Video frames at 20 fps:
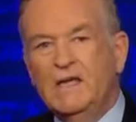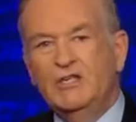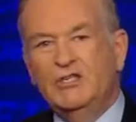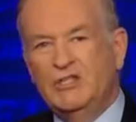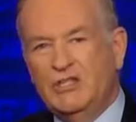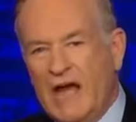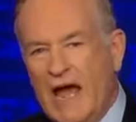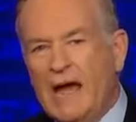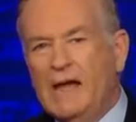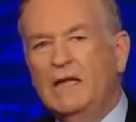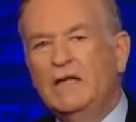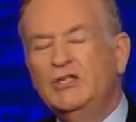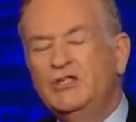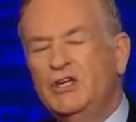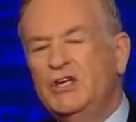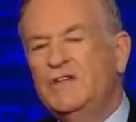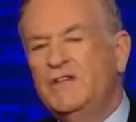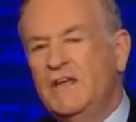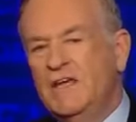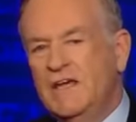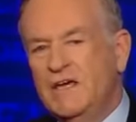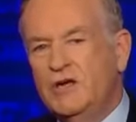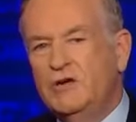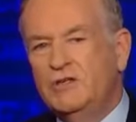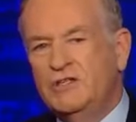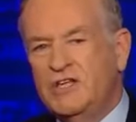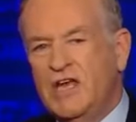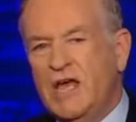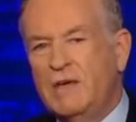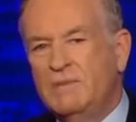challenging the
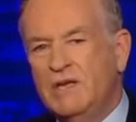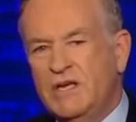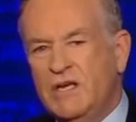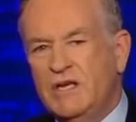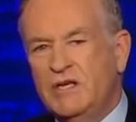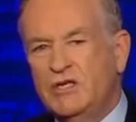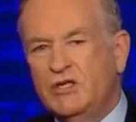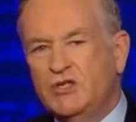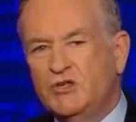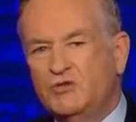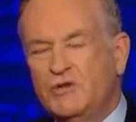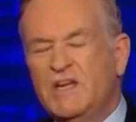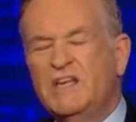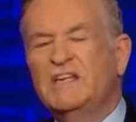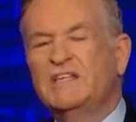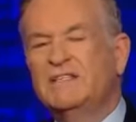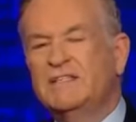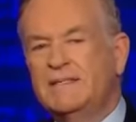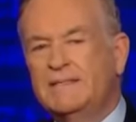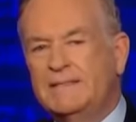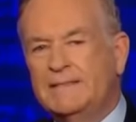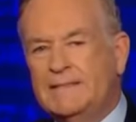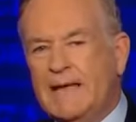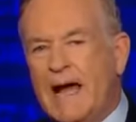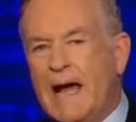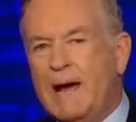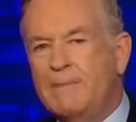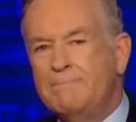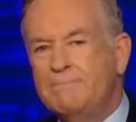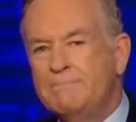entertainment industry to
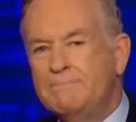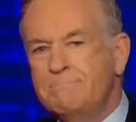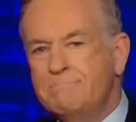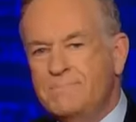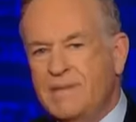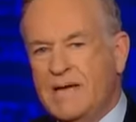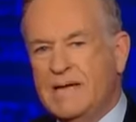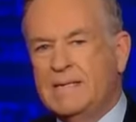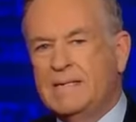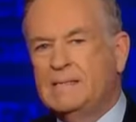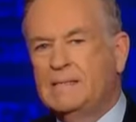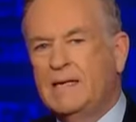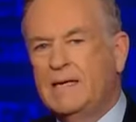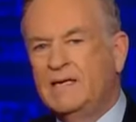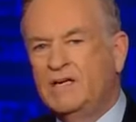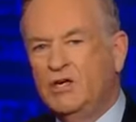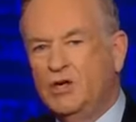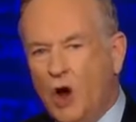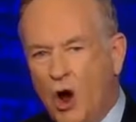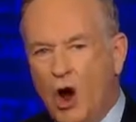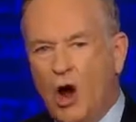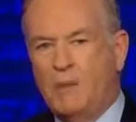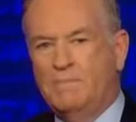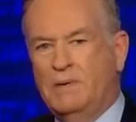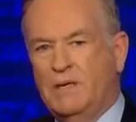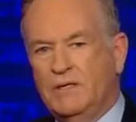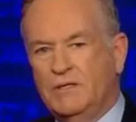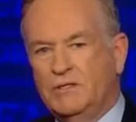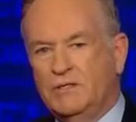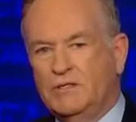stop peddling
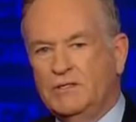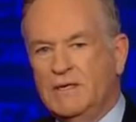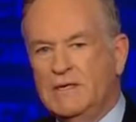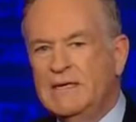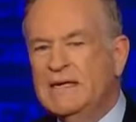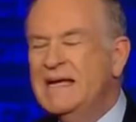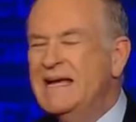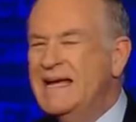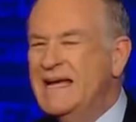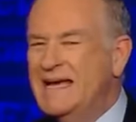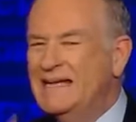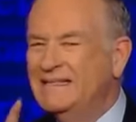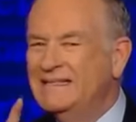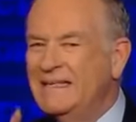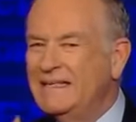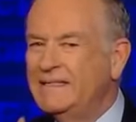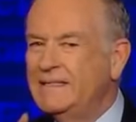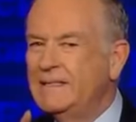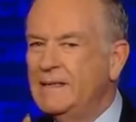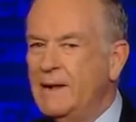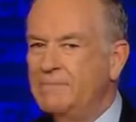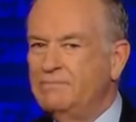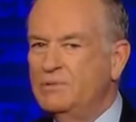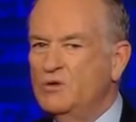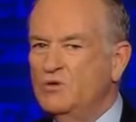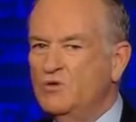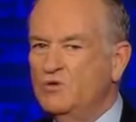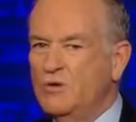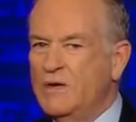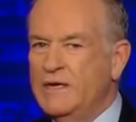garbage. Hey, listen up,
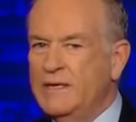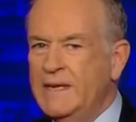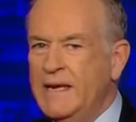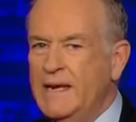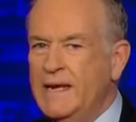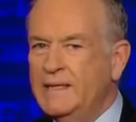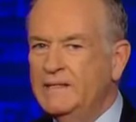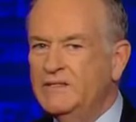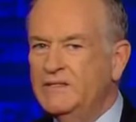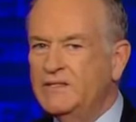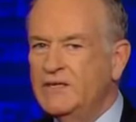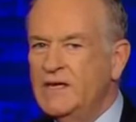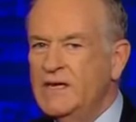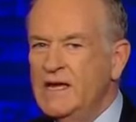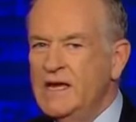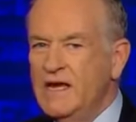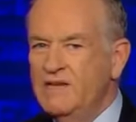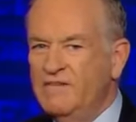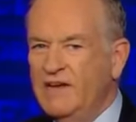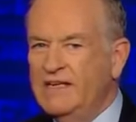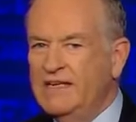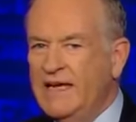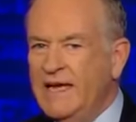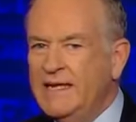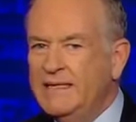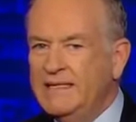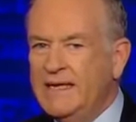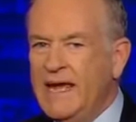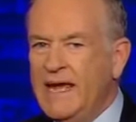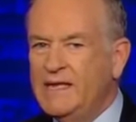you greed heads. If a
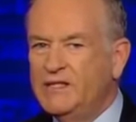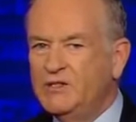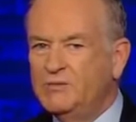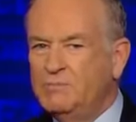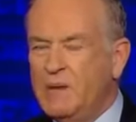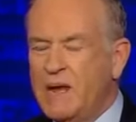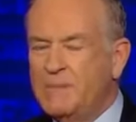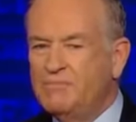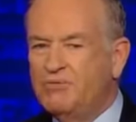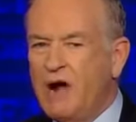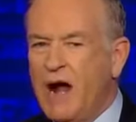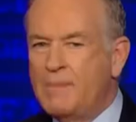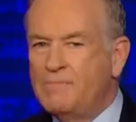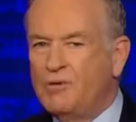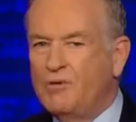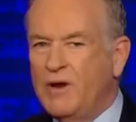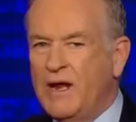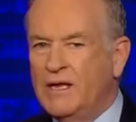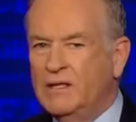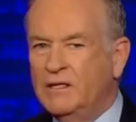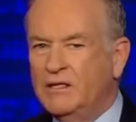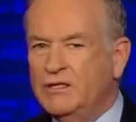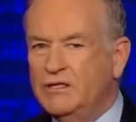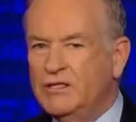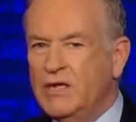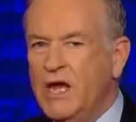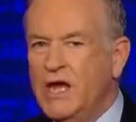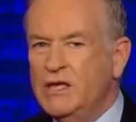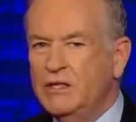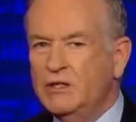kid can't speak proper
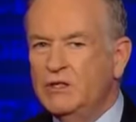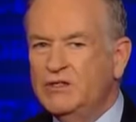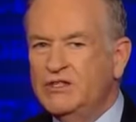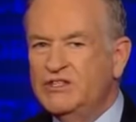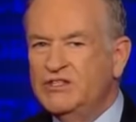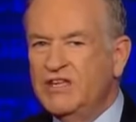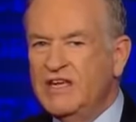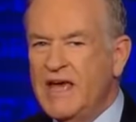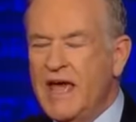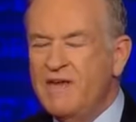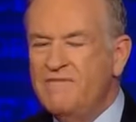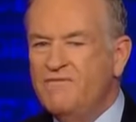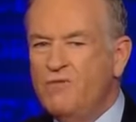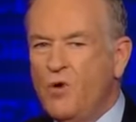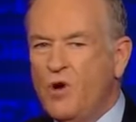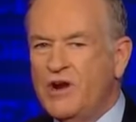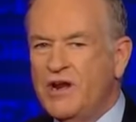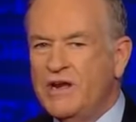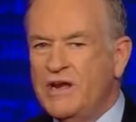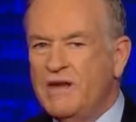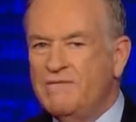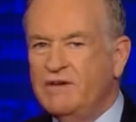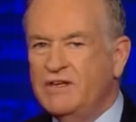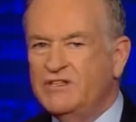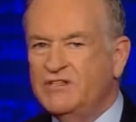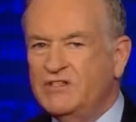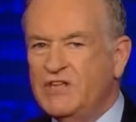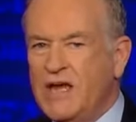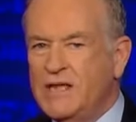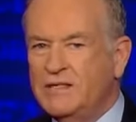English, uses the F word in
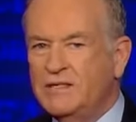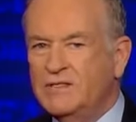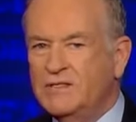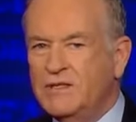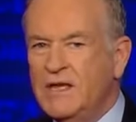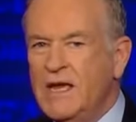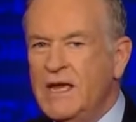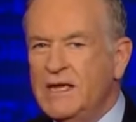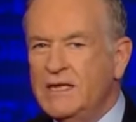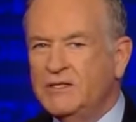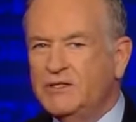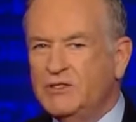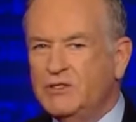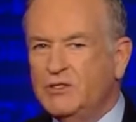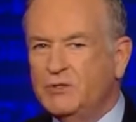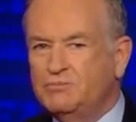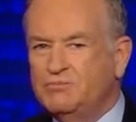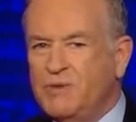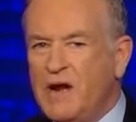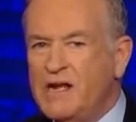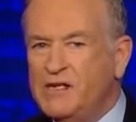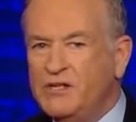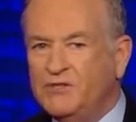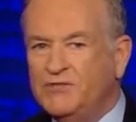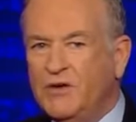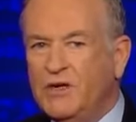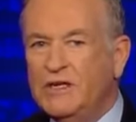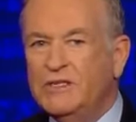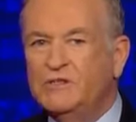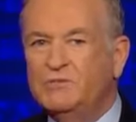every sentence, is
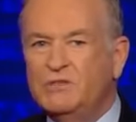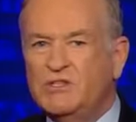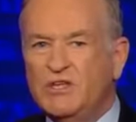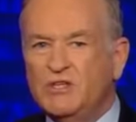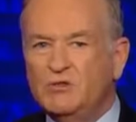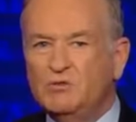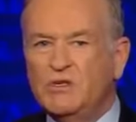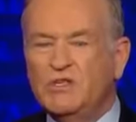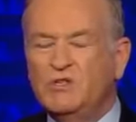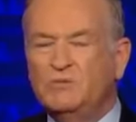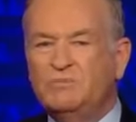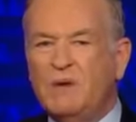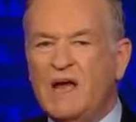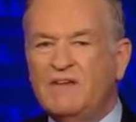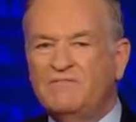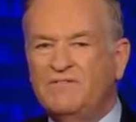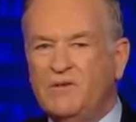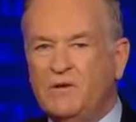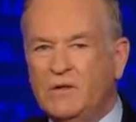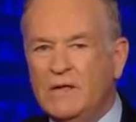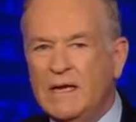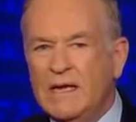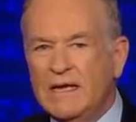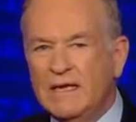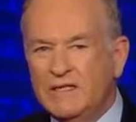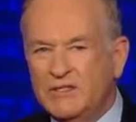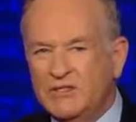disrespectful